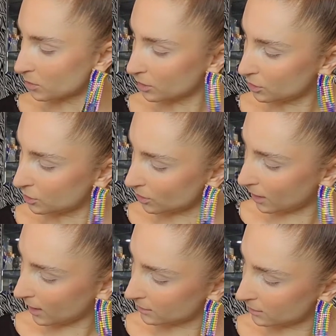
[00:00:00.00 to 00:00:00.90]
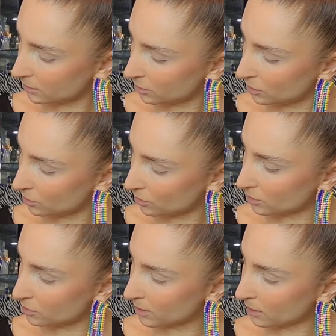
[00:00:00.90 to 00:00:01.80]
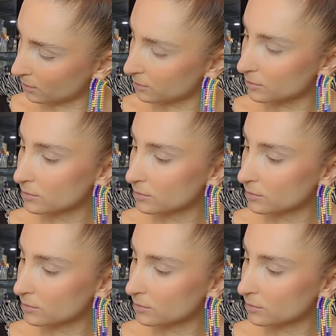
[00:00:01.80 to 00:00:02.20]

going to add this too as well.